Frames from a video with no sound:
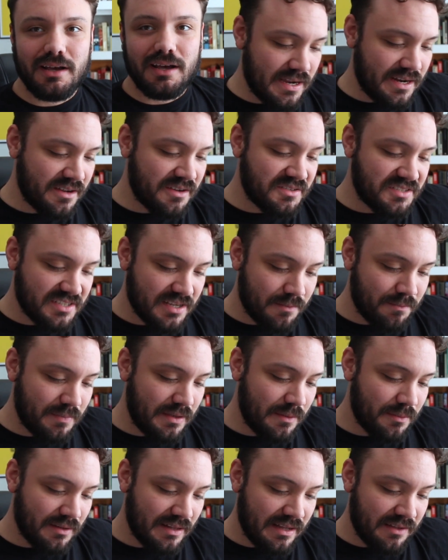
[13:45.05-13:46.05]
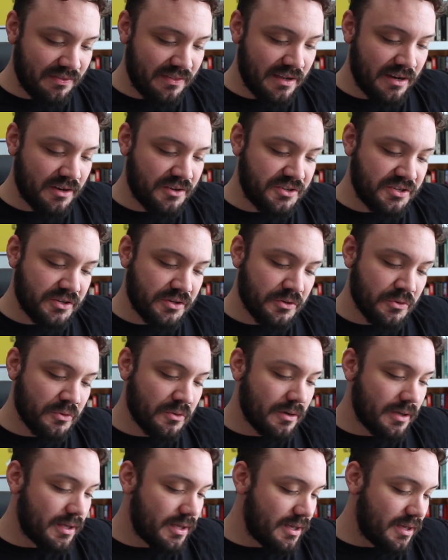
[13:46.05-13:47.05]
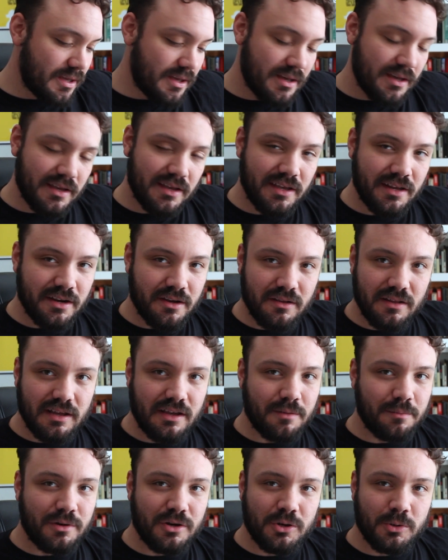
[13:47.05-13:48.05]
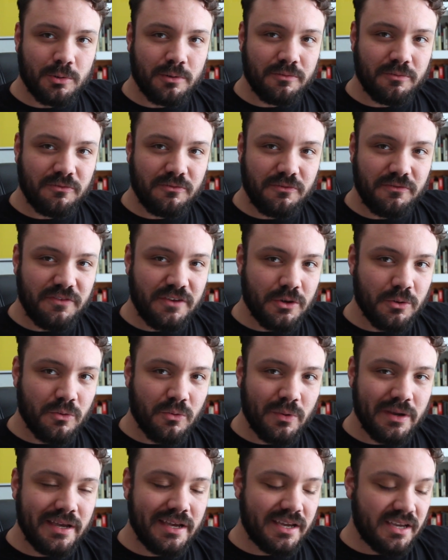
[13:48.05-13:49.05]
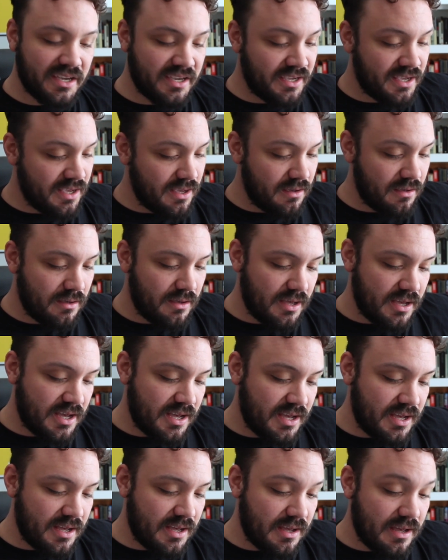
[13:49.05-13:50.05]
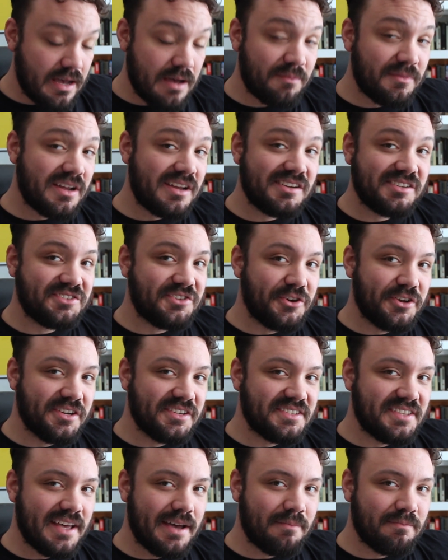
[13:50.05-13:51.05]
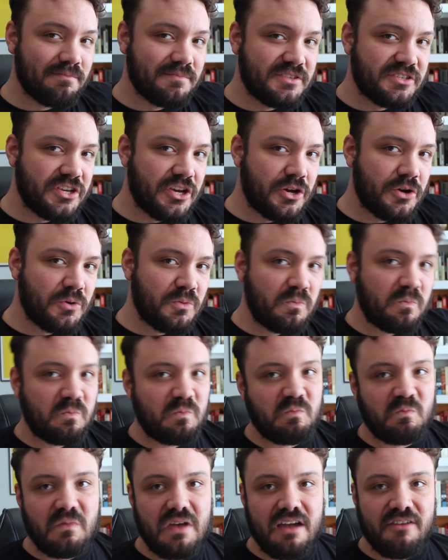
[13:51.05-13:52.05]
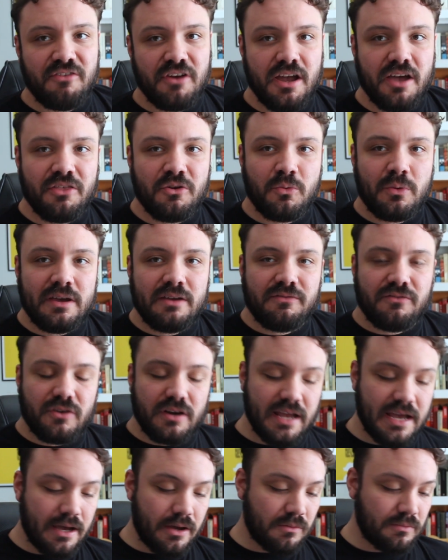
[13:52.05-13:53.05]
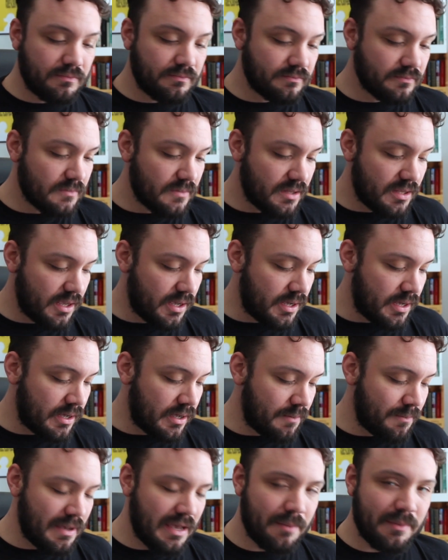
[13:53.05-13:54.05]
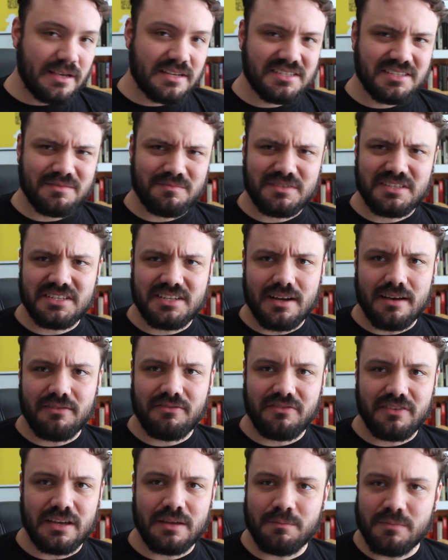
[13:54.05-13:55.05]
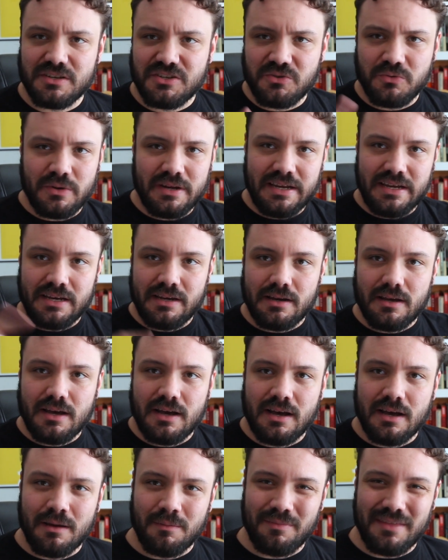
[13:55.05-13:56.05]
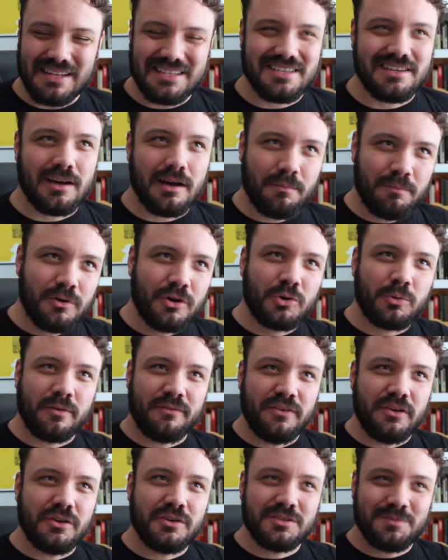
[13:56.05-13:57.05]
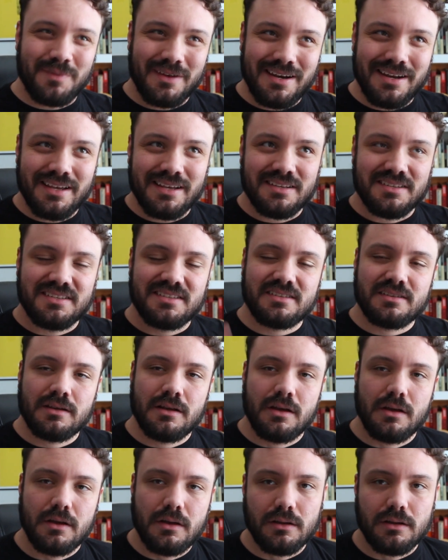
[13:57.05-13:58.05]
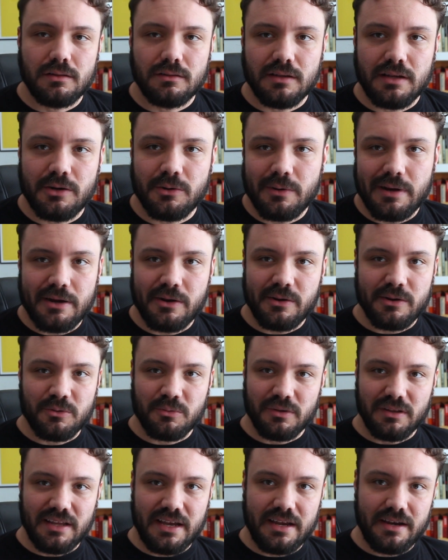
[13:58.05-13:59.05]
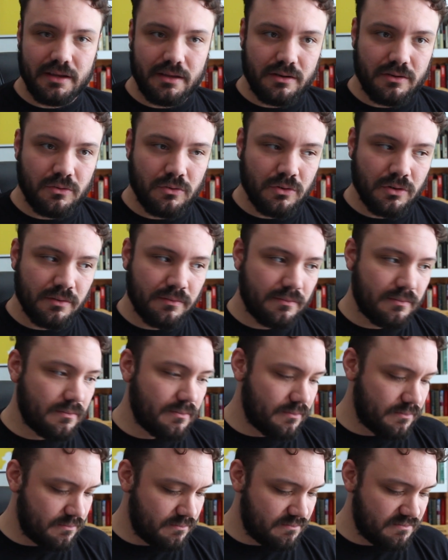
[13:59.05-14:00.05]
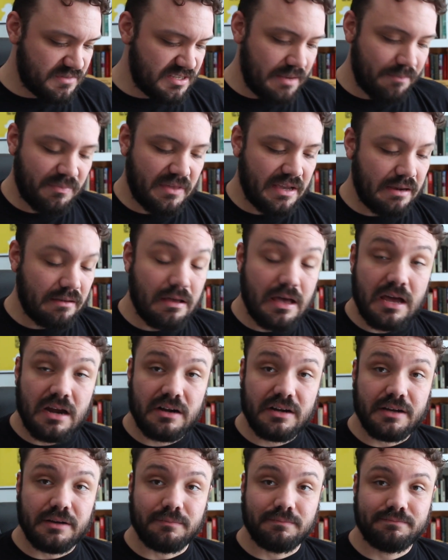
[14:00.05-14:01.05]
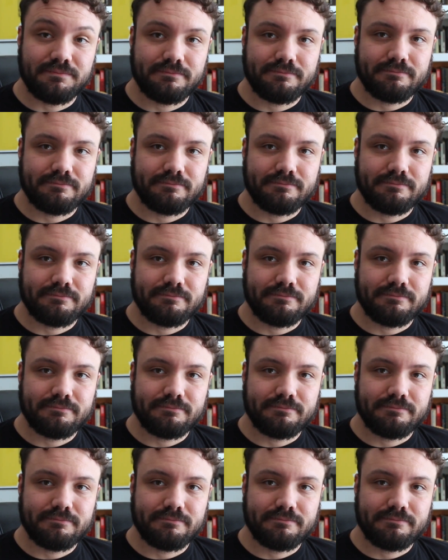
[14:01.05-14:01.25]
I know some people out there do, you know, like a book review a week. Uh, I'm not as good as them. So every other week for now, uh, maybe some stuff in between um, that's not book reviews but is literary related or something. I don't know.